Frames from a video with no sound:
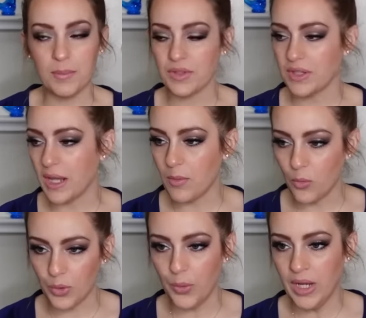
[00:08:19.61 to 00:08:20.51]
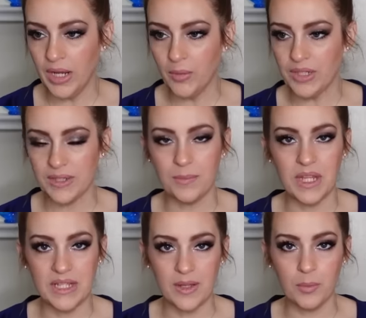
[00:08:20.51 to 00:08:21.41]
but then they ruin it with
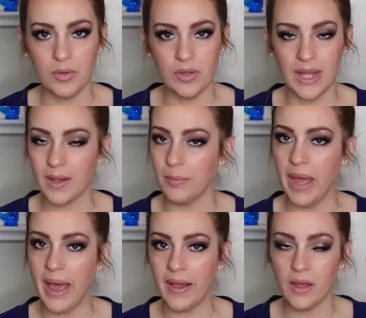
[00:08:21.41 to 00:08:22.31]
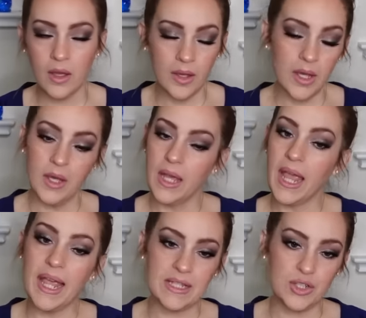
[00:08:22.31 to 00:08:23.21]
something simple like a bag,
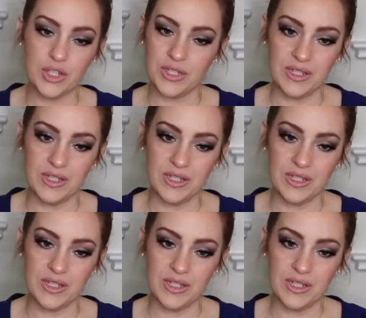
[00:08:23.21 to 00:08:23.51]
it's just